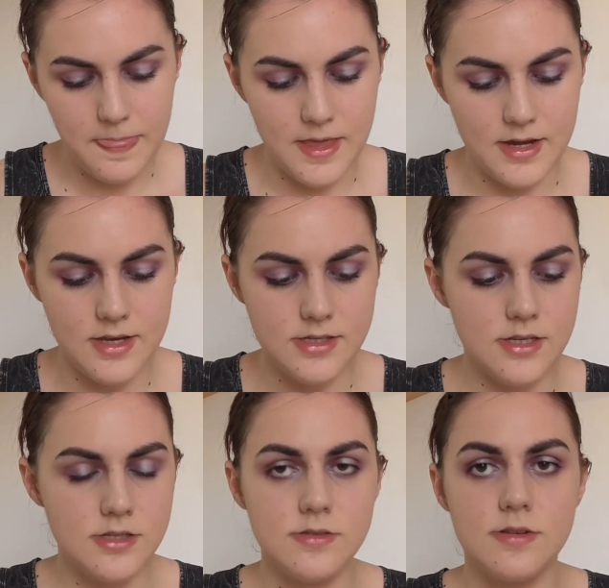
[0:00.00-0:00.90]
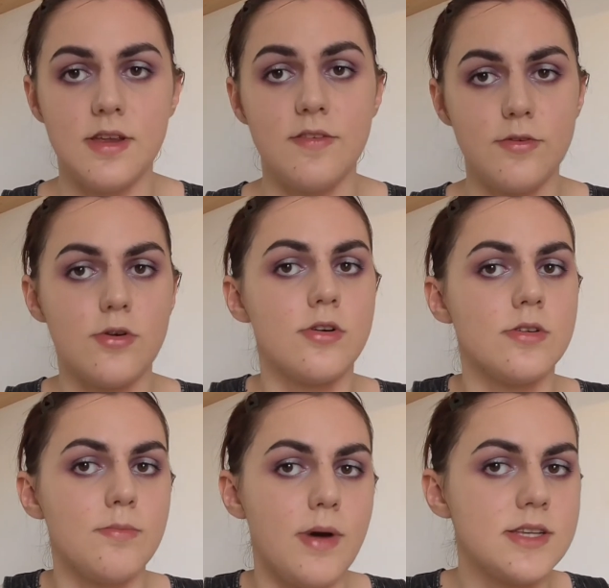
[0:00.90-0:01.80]
And this is, if you're
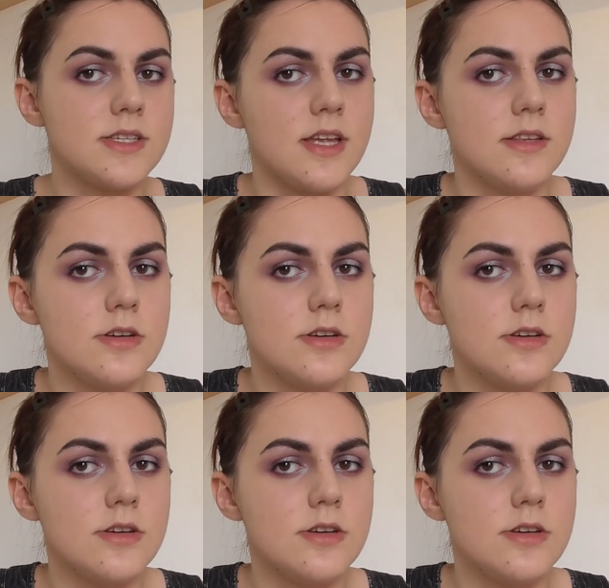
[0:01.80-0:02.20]
my skin